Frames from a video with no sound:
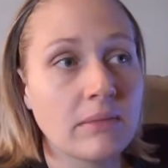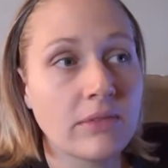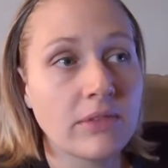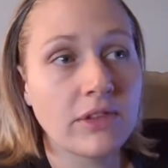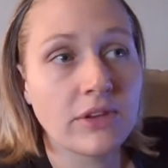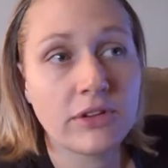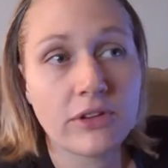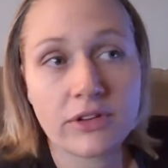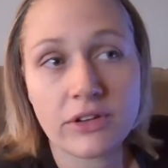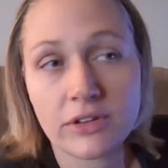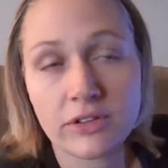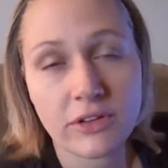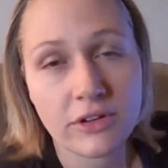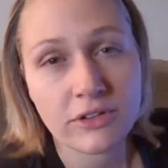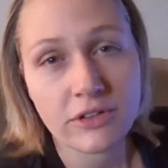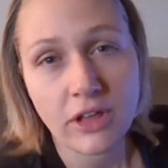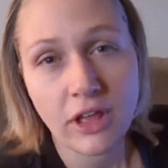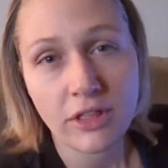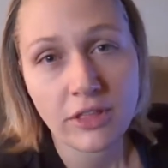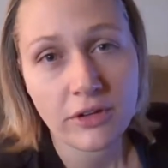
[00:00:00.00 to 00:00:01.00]

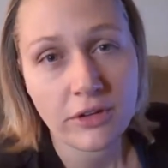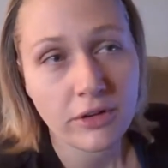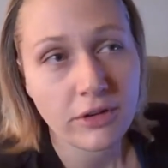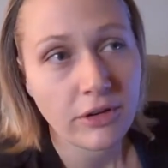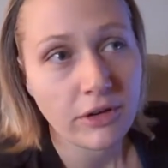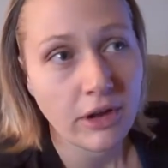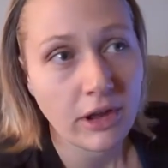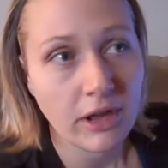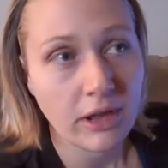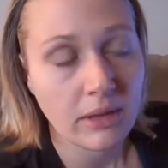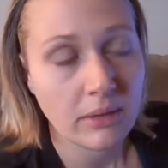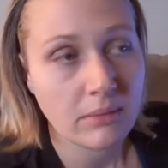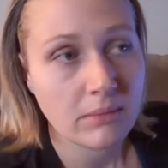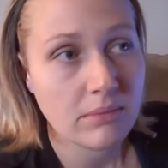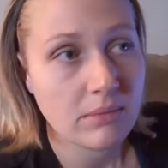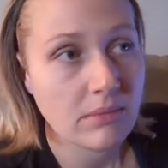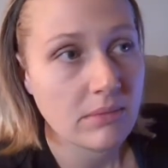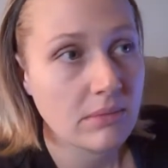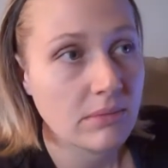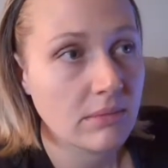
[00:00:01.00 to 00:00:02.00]
There's
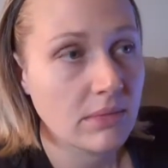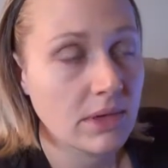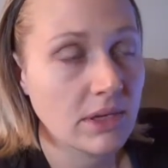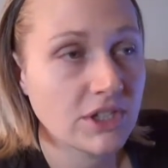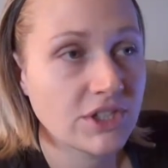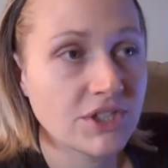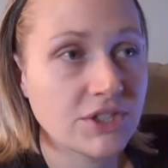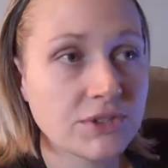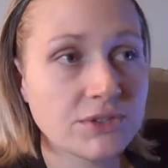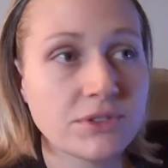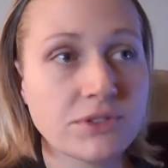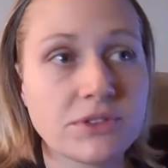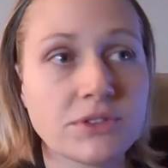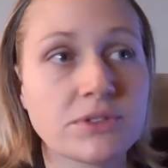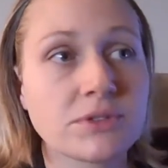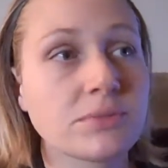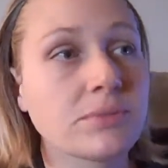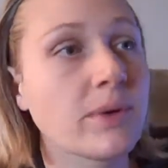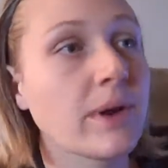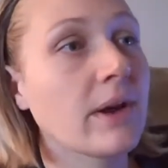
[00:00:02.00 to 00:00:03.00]
other
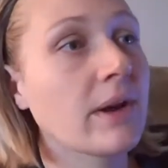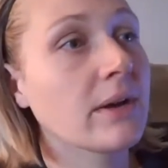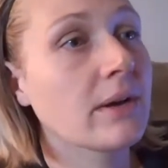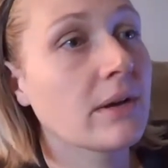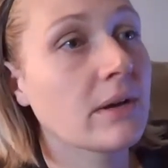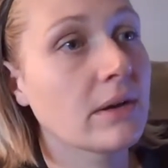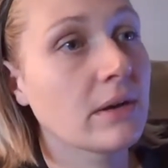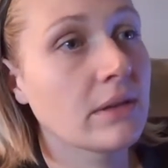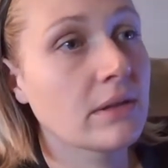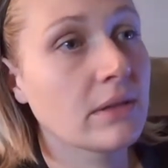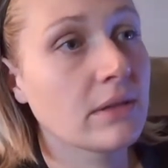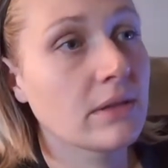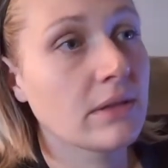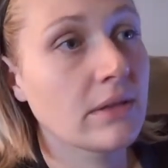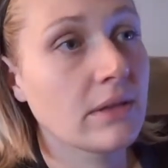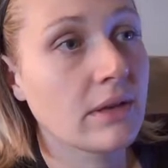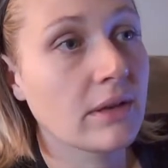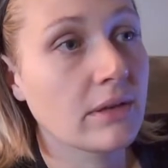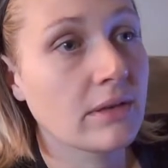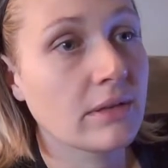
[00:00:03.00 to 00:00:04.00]
issues where
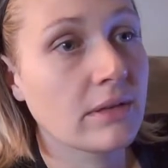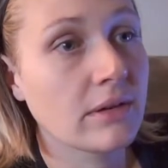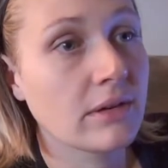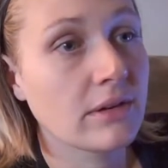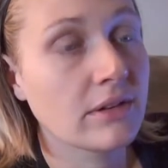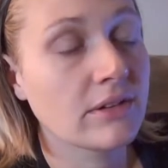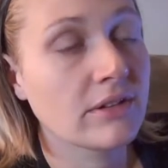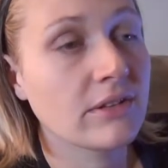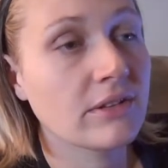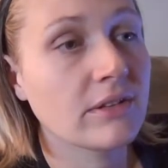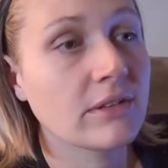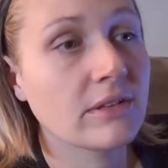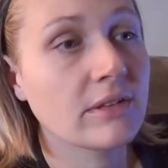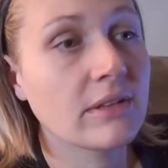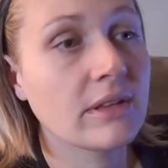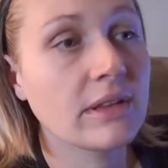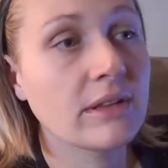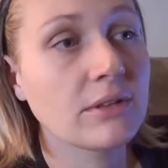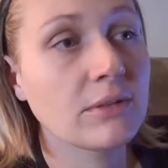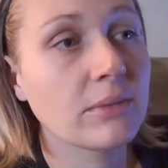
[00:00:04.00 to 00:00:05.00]
there's
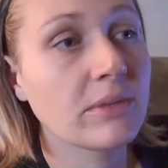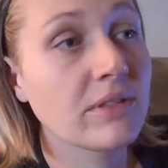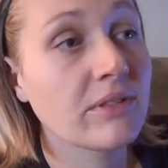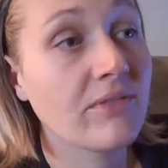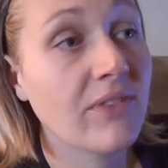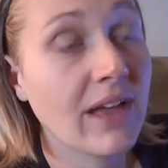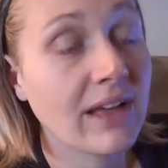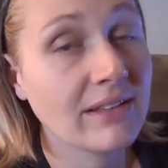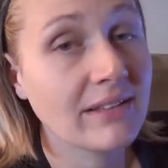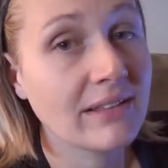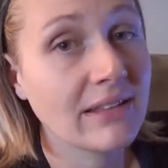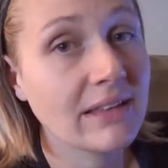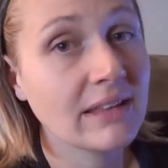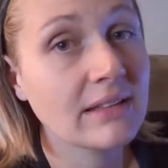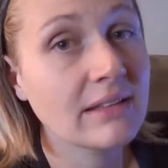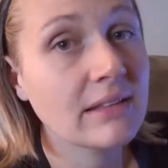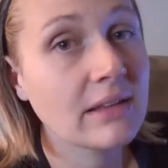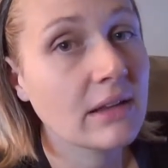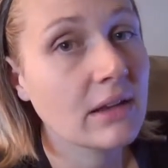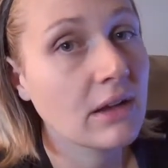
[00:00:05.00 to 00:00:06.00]
things with the
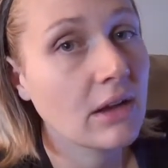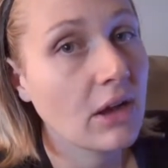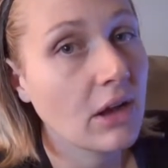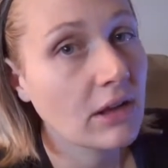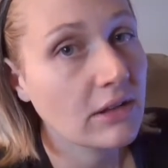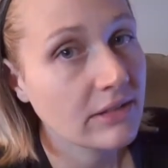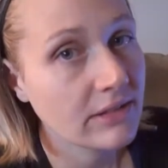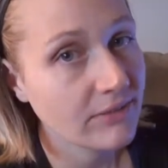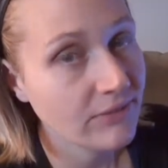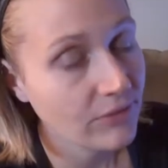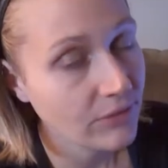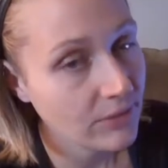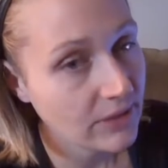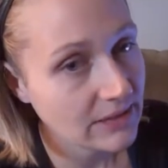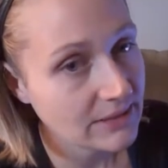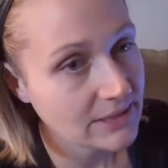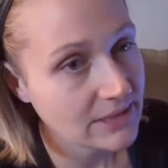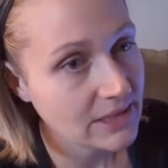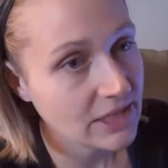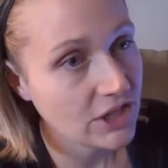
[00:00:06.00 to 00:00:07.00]
vaccines that can cause
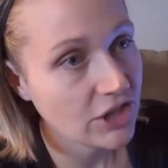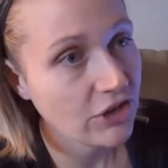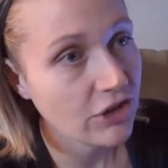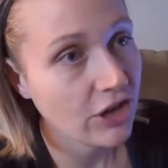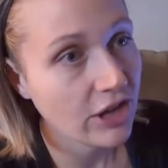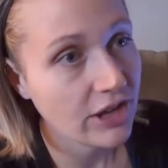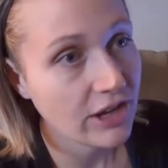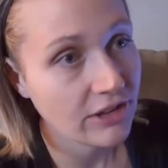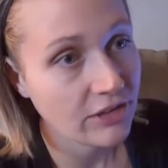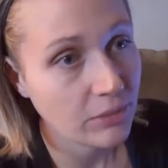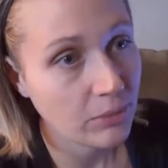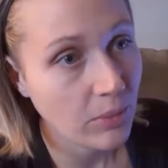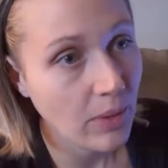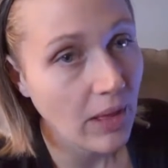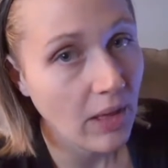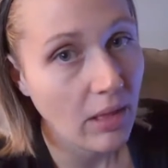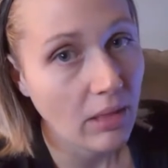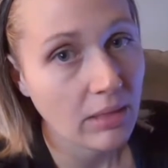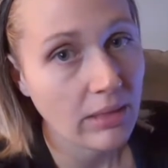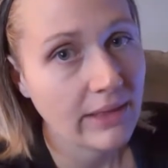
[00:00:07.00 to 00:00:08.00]
inflammation in your gut as
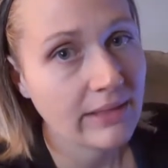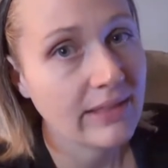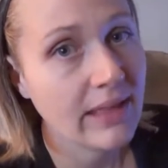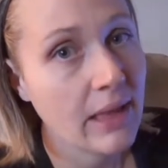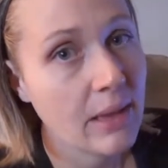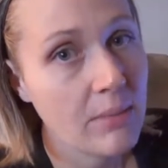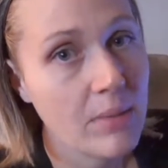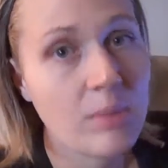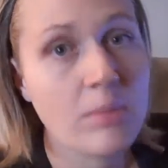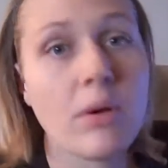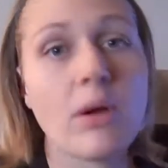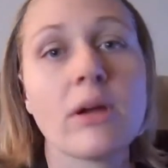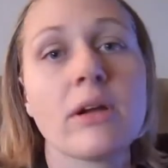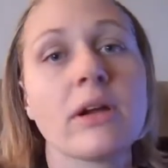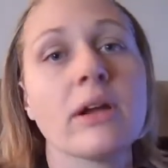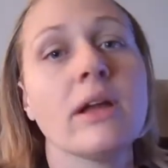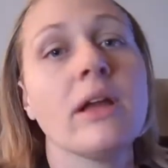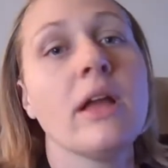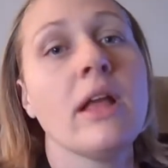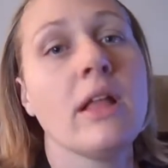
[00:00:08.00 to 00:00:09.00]
well, like the
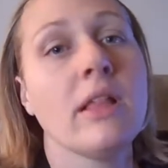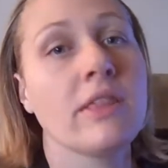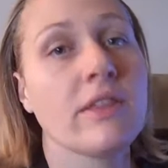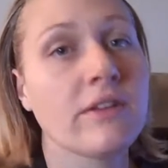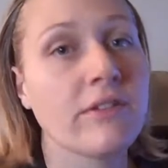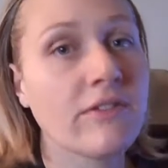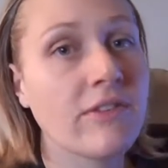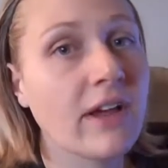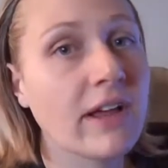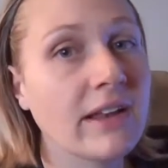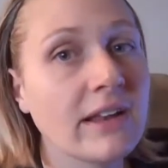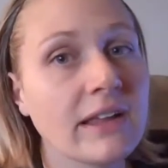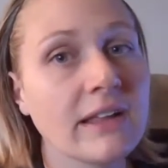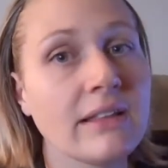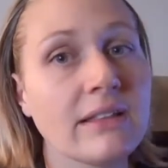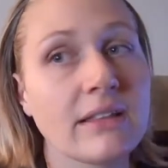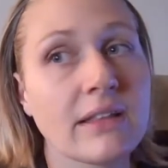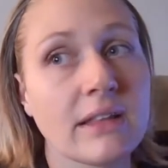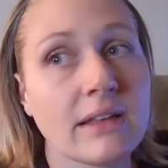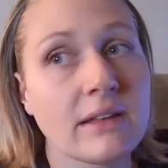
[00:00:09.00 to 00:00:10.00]
MMR. They're
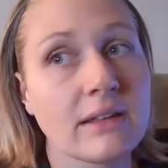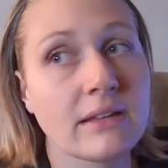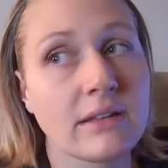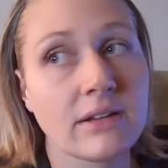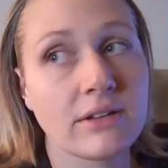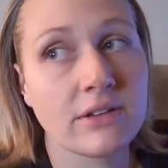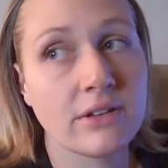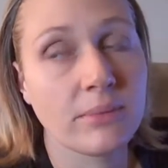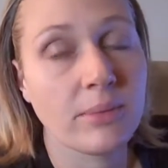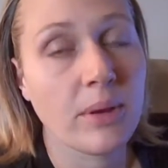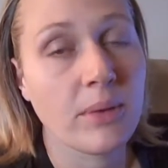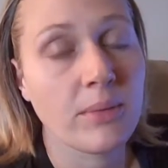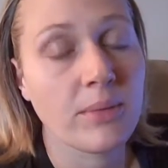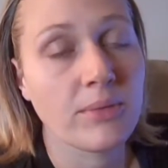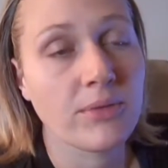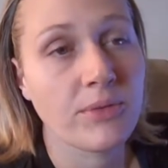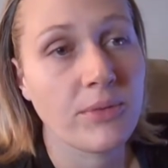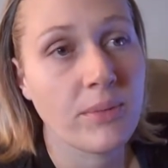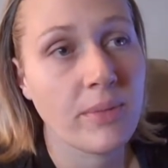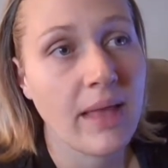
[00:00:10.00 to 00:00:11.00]
finding that there's
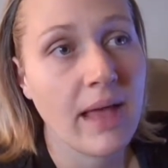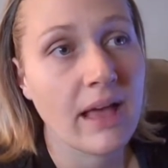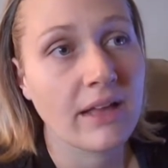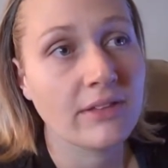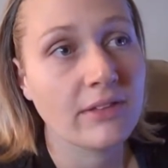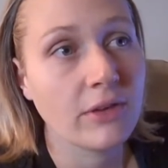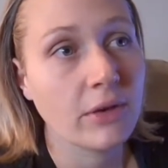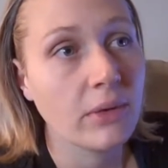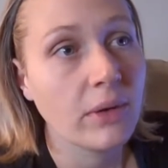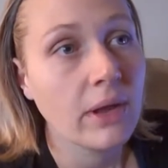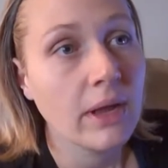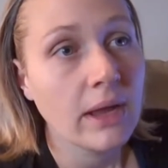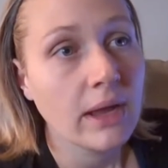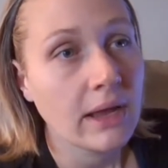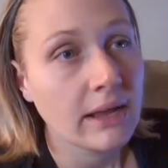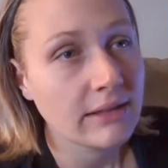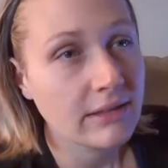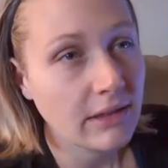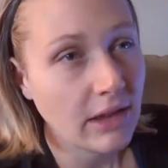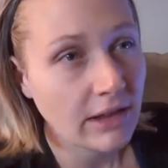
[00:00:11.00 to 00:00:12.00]
problems from that. So
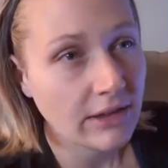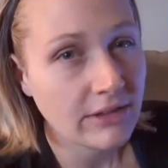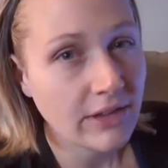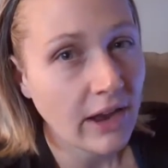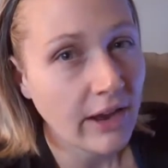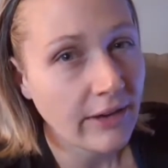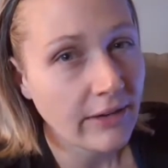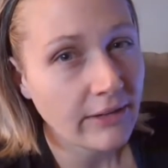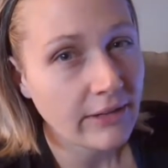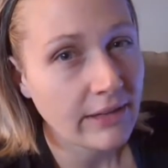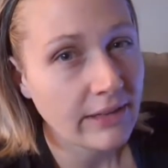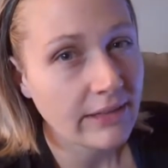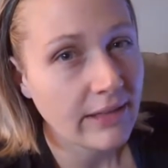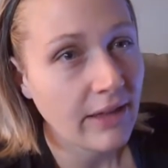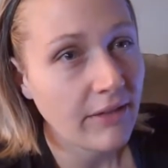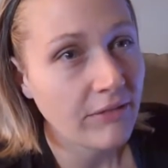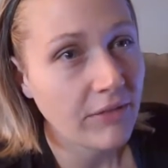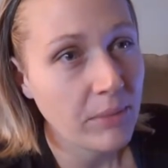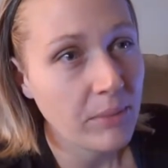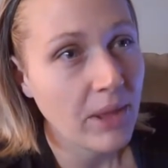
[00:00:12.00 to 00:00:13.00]
it's not entirely the
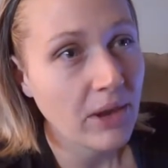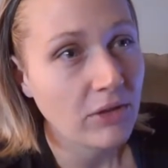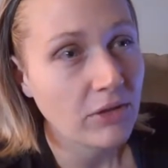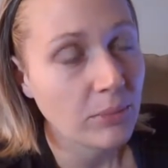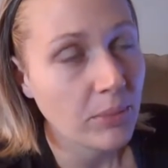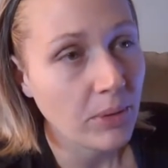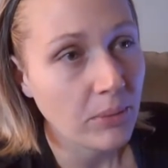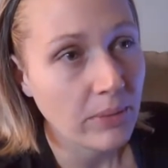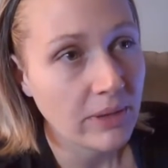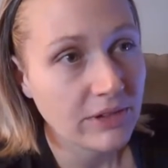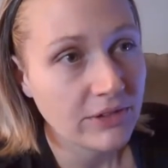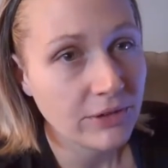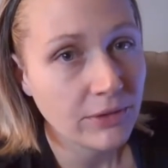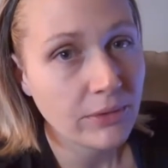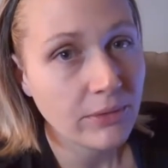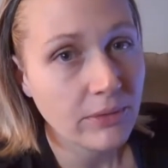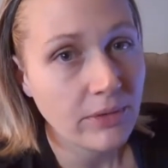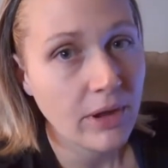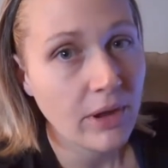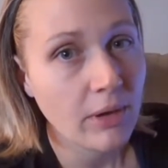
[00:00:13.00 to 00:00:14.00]
heavy metals, but we
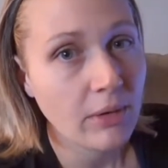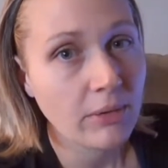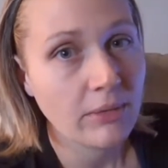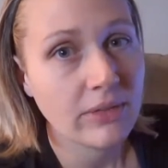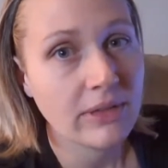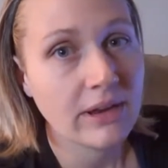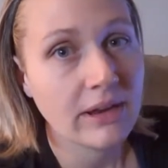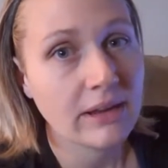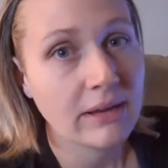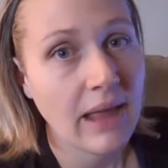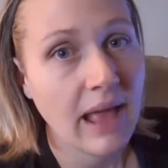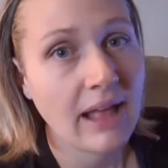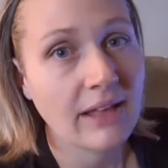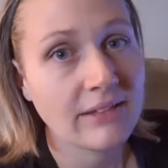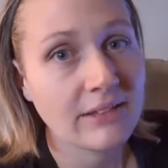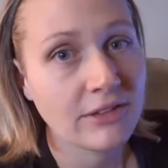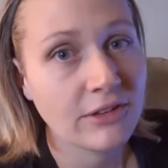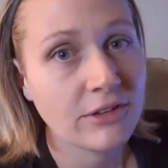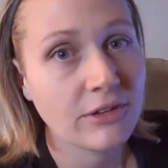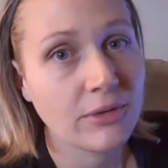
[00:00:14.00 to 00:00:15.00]
do know that it
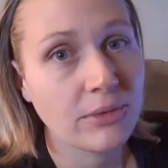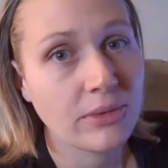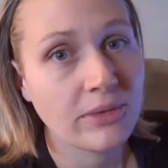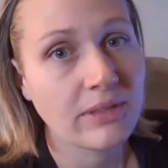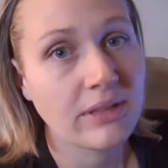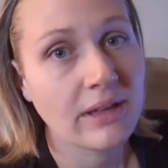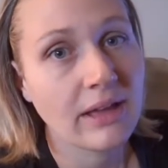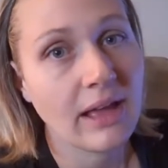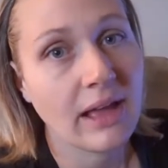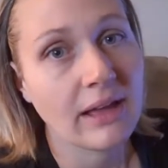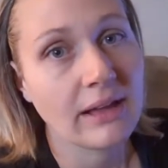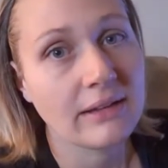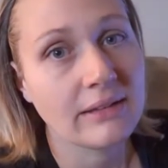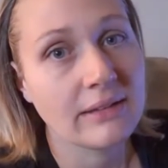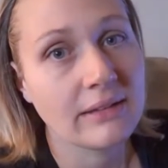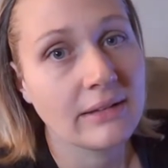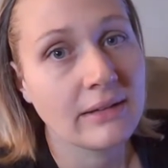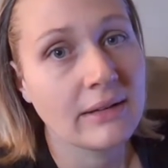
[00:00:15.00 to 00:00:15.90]
has to do with the gut.